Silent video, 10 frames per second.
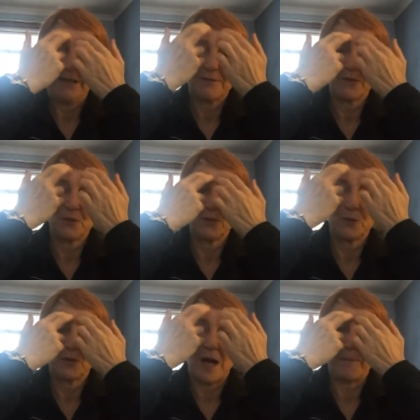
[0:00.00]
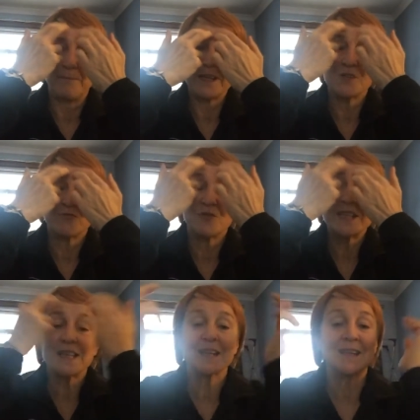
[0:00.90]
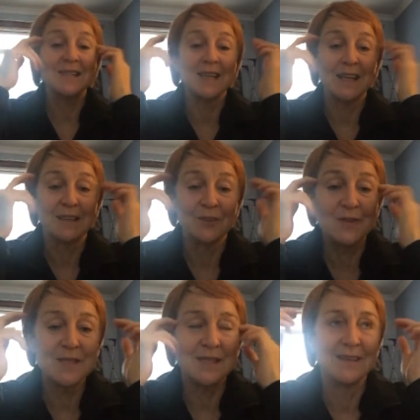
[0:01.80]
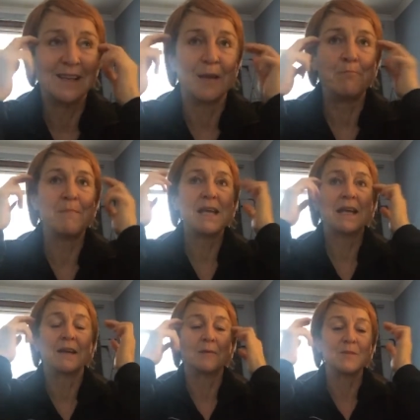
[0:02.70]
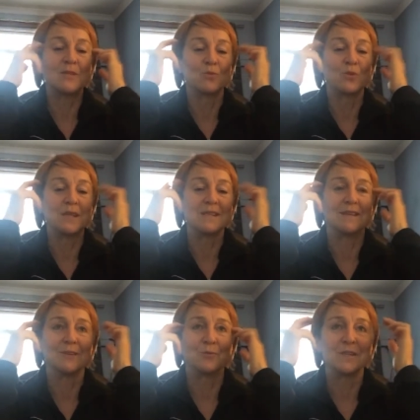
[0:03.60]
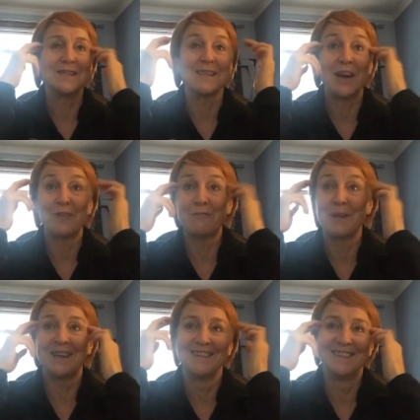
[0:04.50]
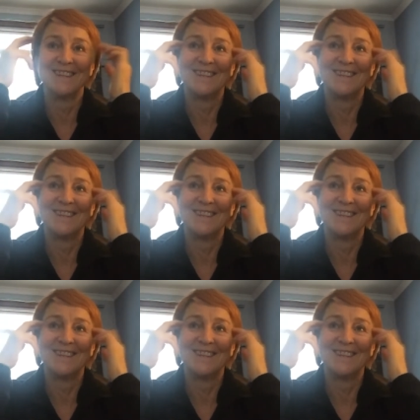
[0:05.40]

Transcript: even although I'm misreading the signals and making up stories that don't serve me,